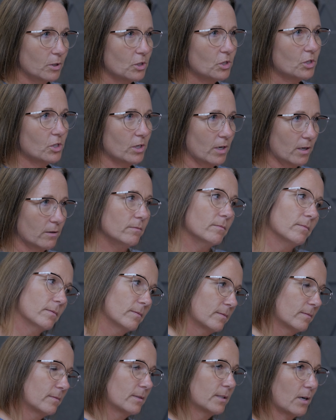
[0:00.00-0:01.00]
which, you know,
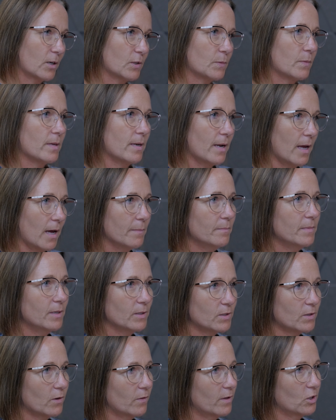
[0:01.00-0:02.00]
starts with an M,
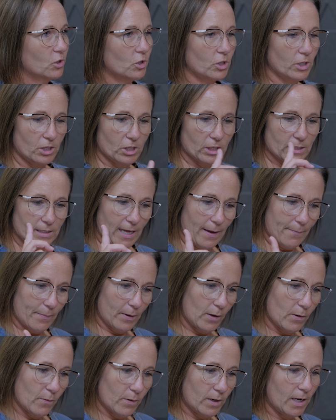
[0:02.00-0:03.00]
and so then she just
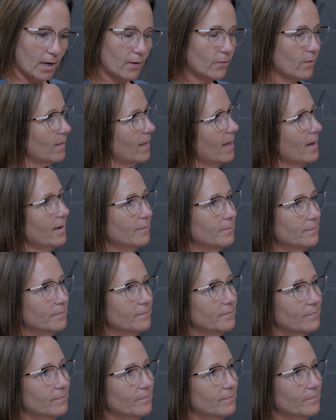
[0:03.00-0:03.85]
kept it going down the line.